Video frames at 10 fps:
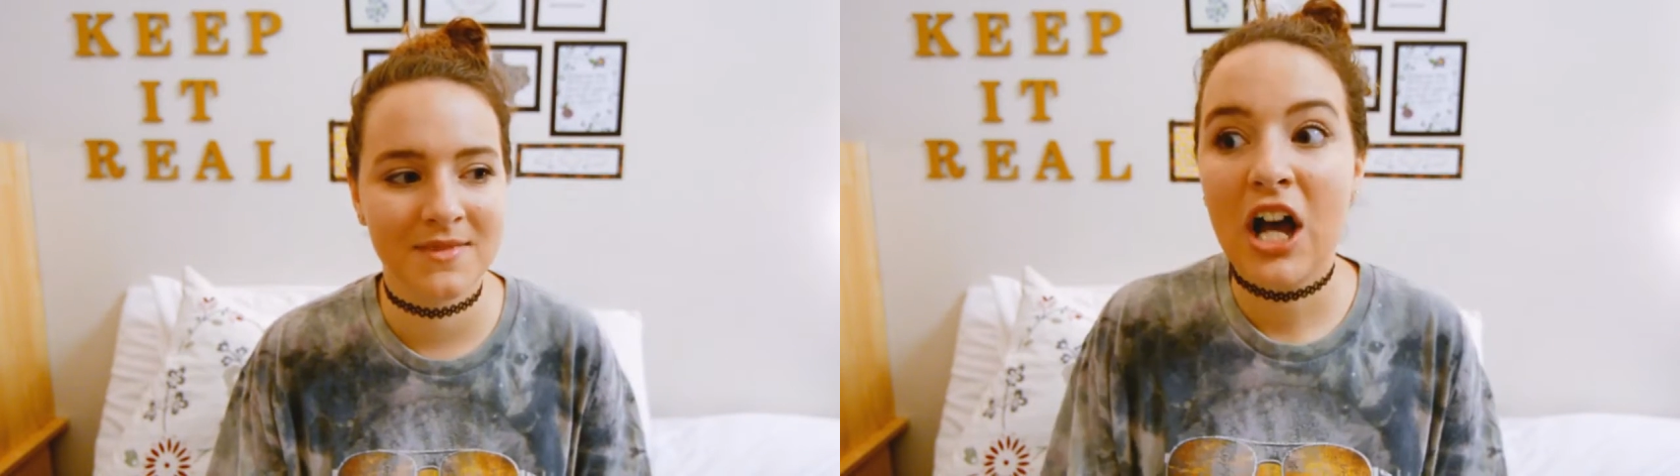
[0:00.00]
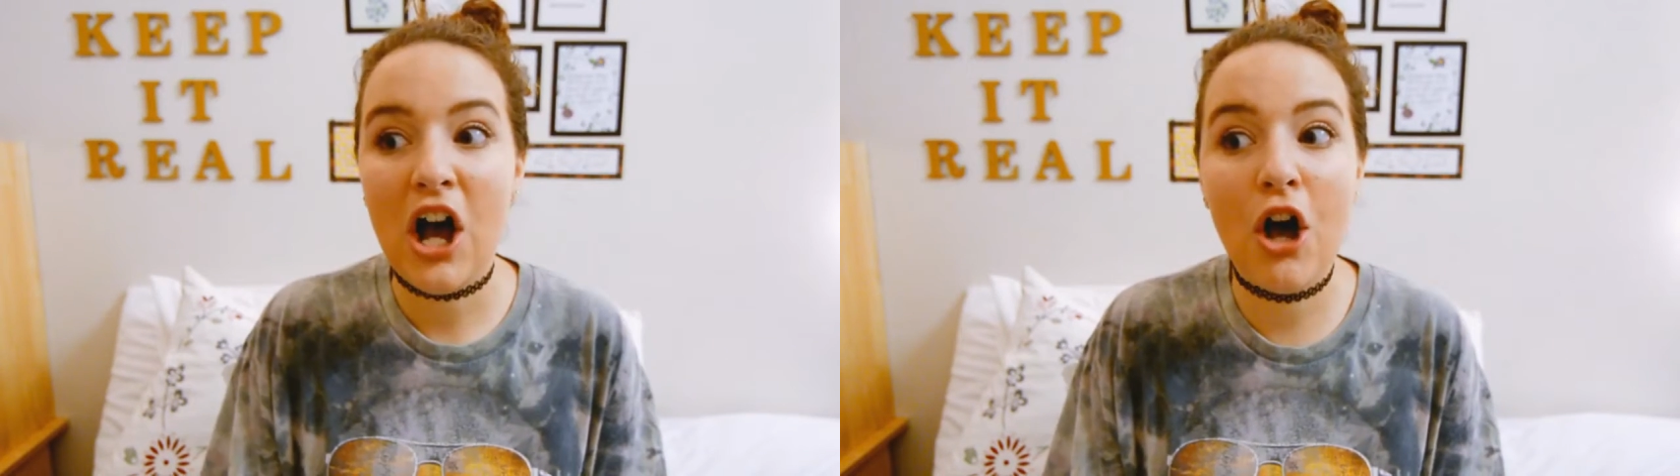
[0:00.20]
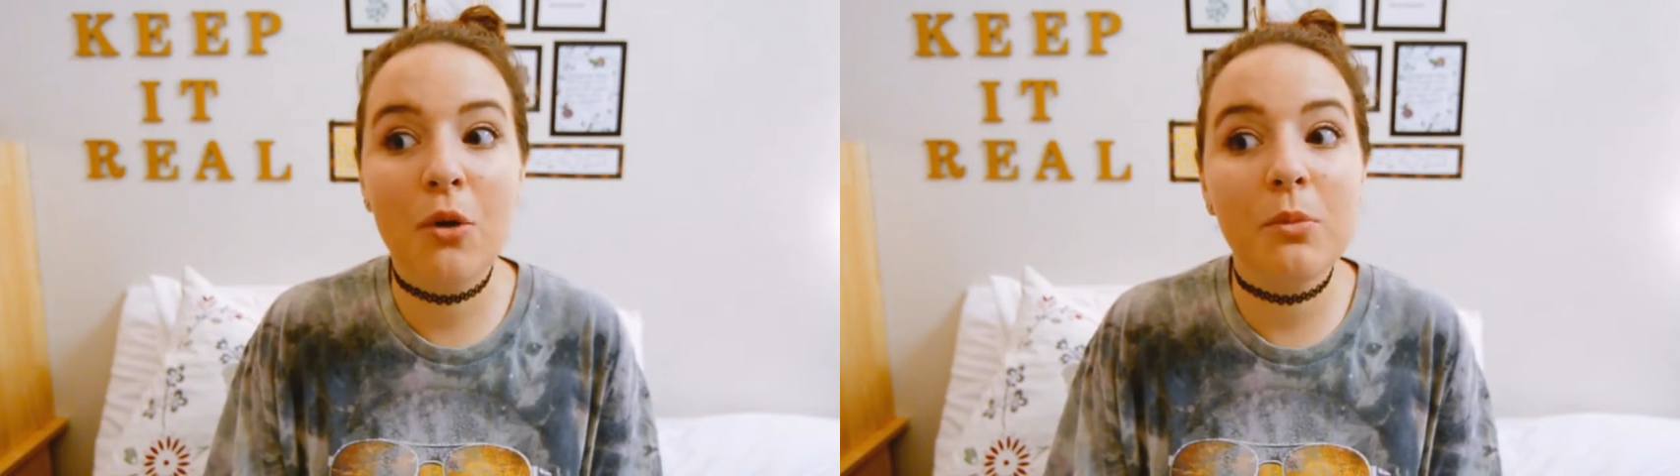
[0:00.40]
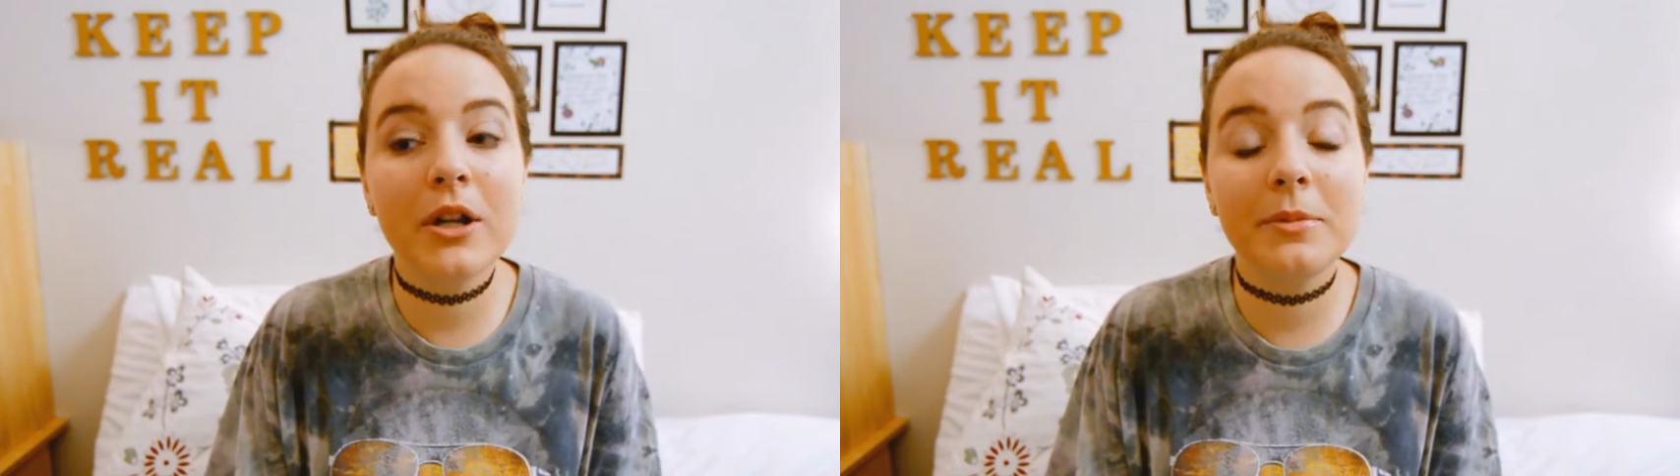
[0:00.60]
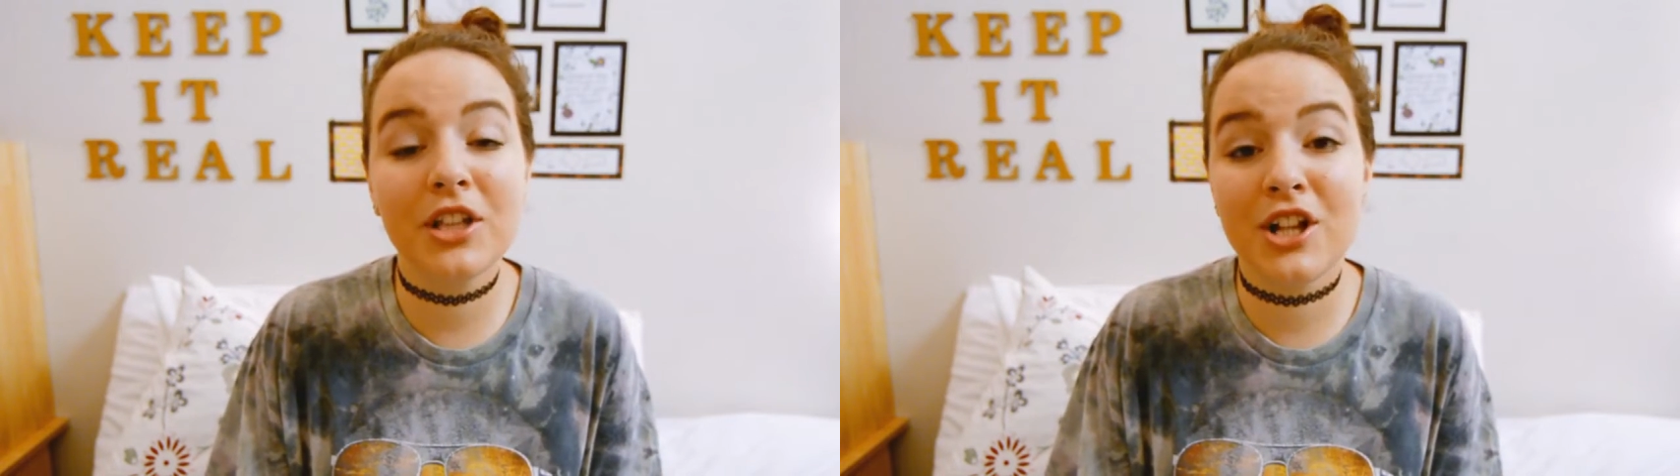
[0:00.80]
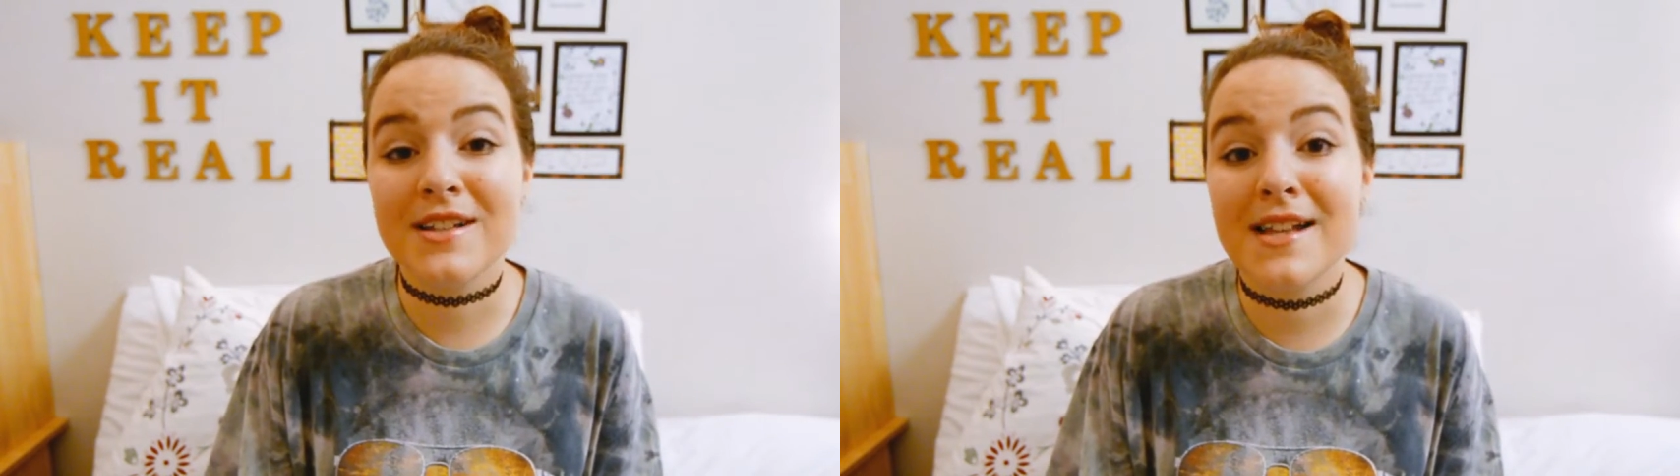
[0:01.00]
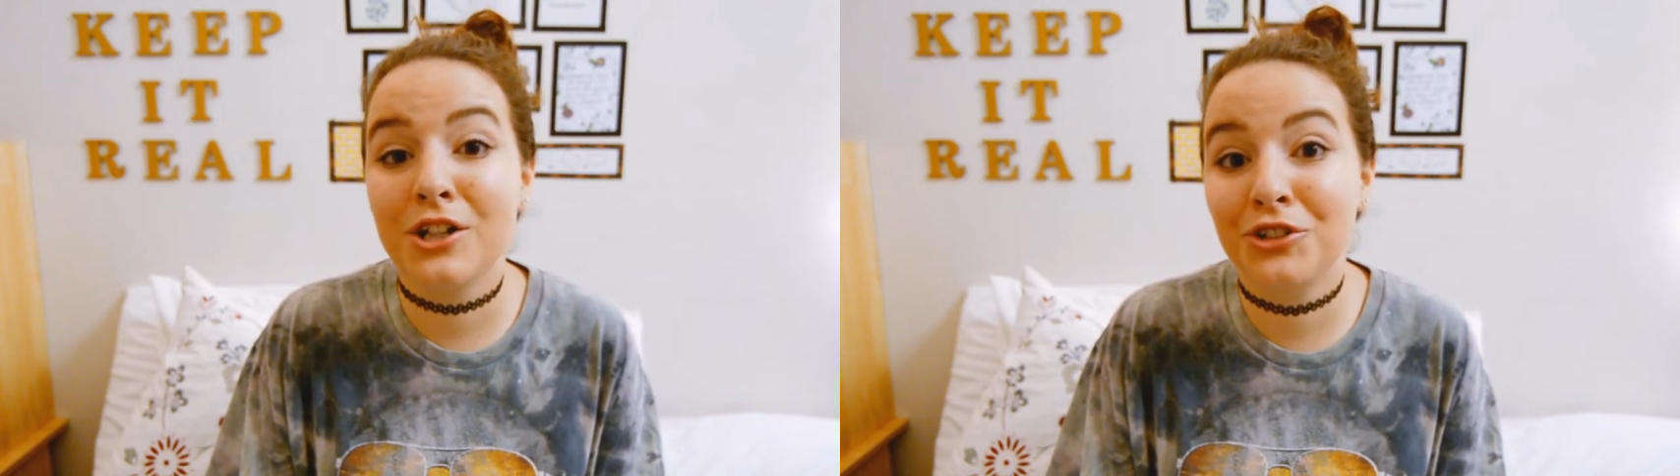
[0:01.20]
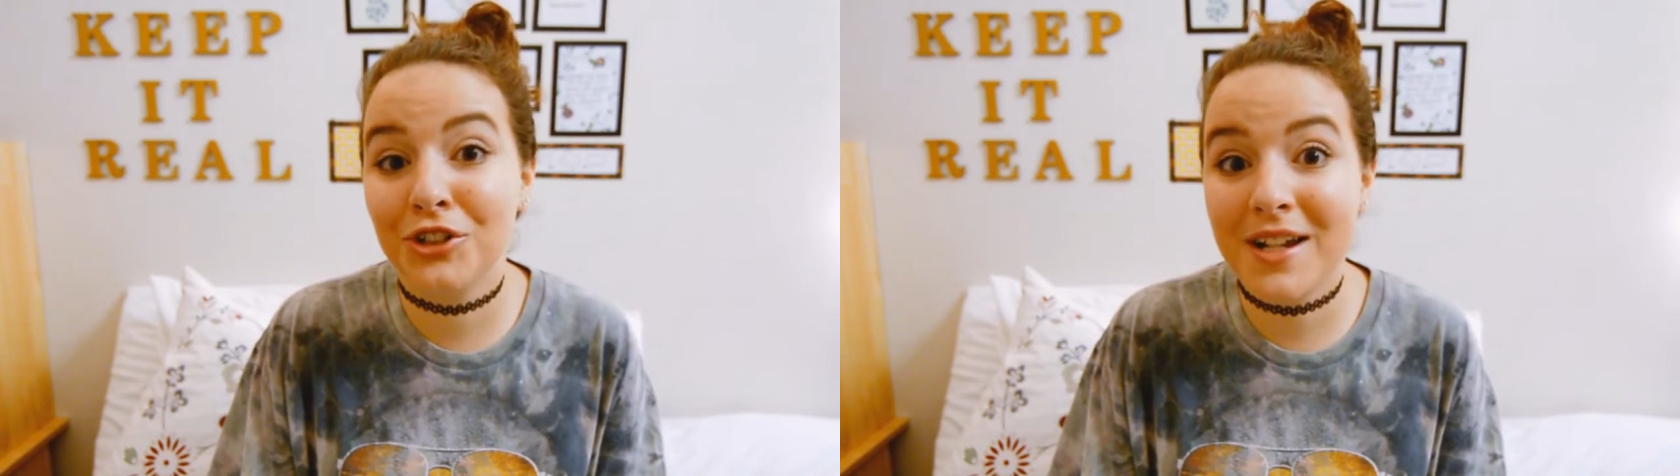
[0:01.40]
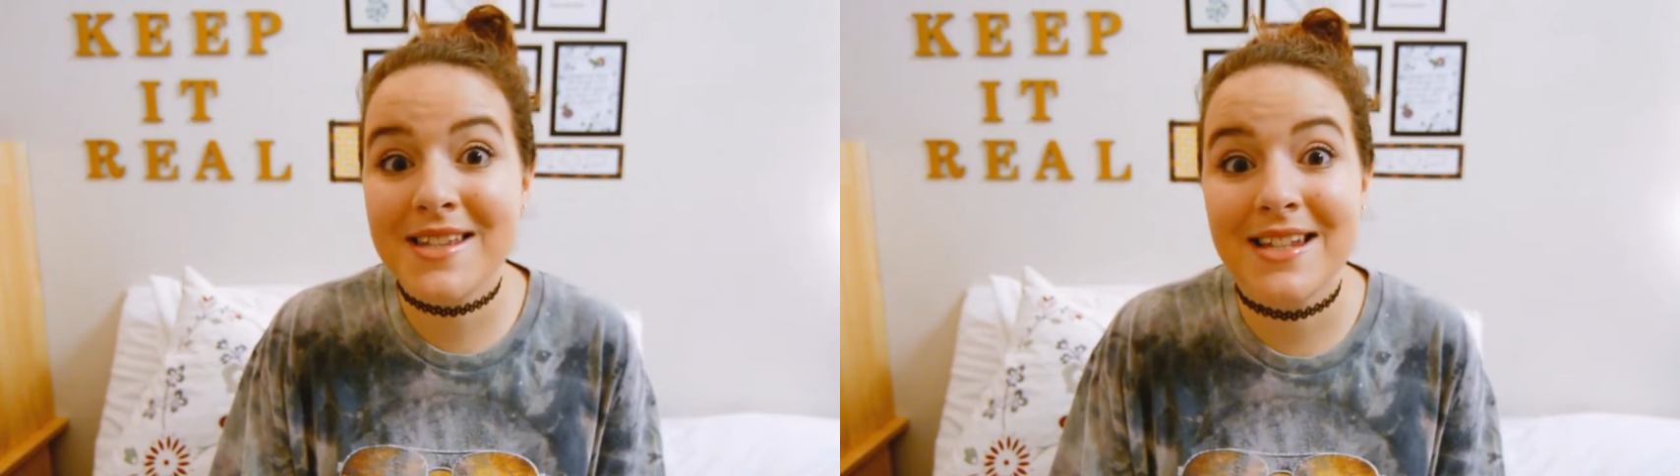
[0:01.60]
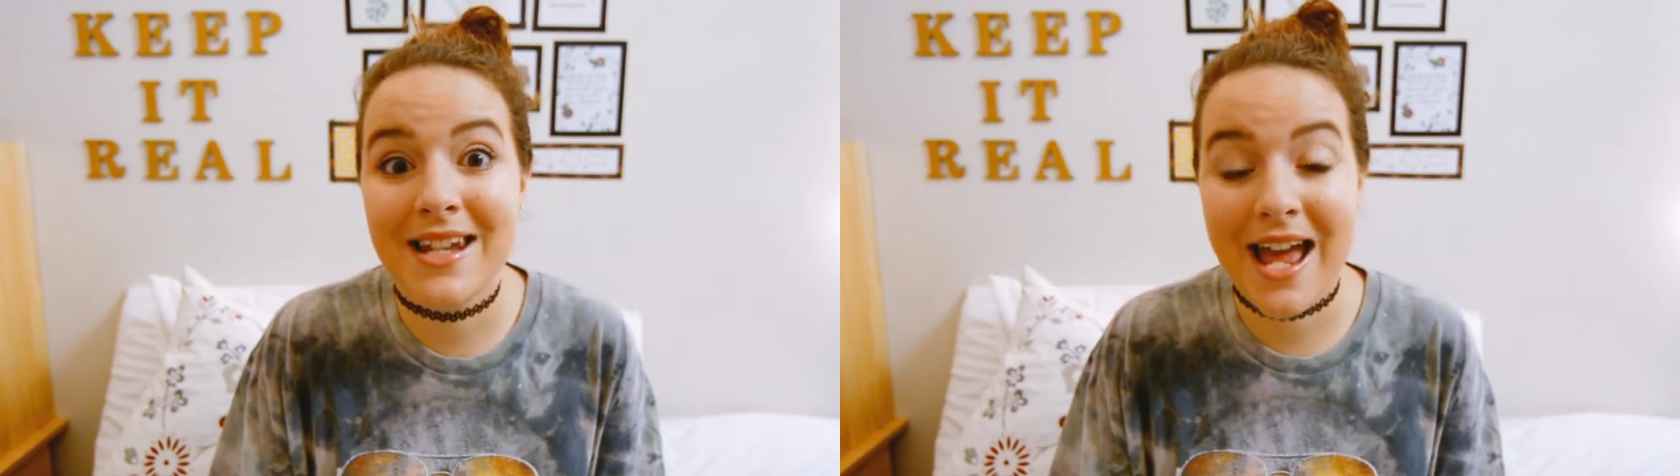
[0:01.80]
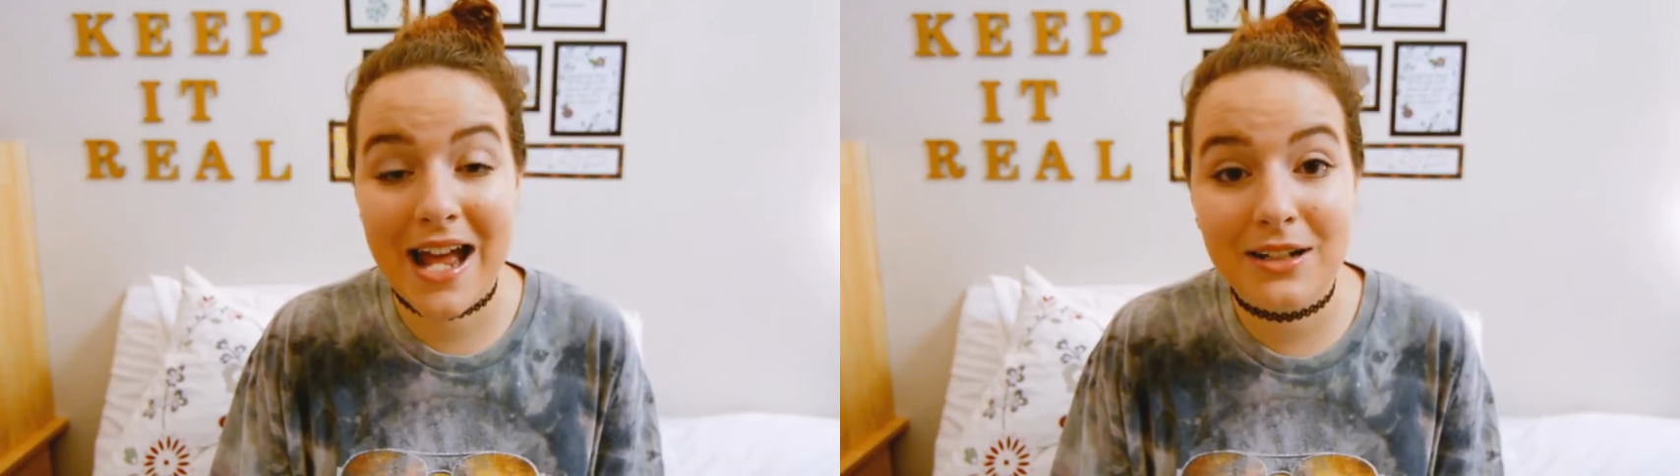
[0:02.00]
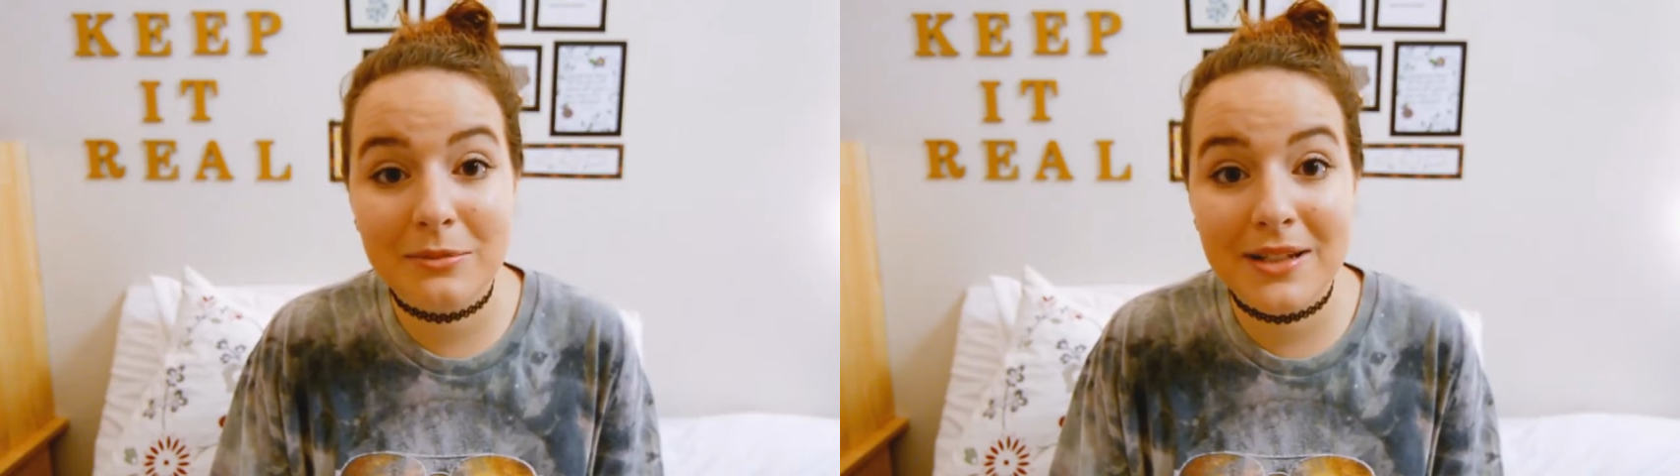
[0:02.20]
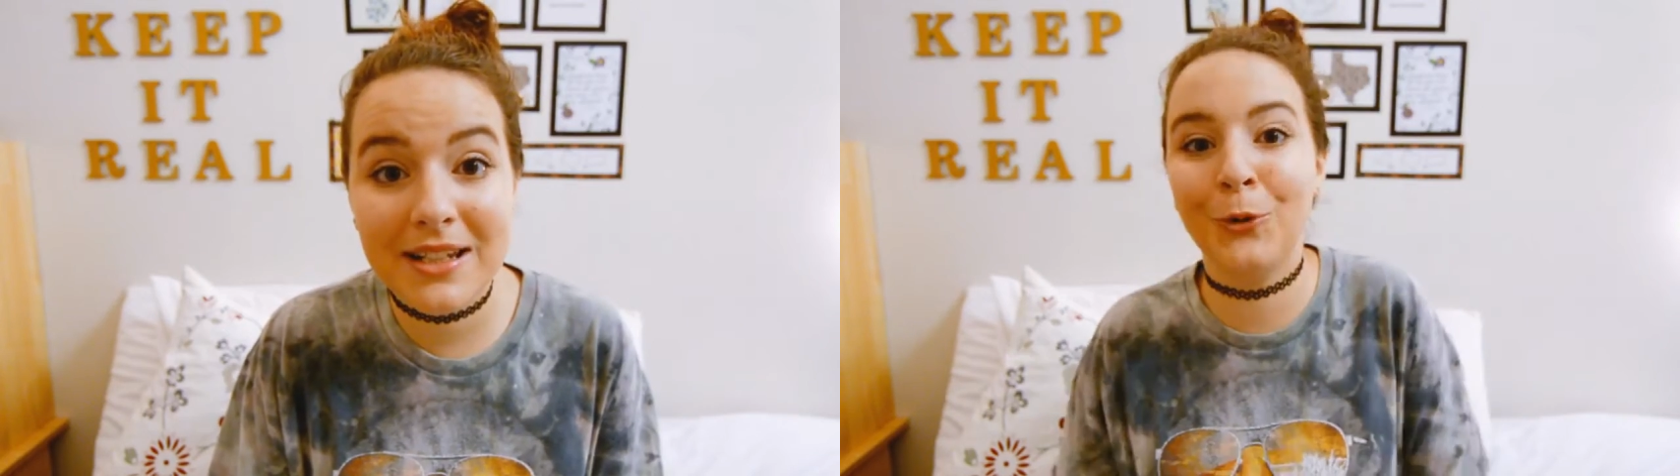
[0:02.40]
Homeboy belongs on Grey's Anatomy.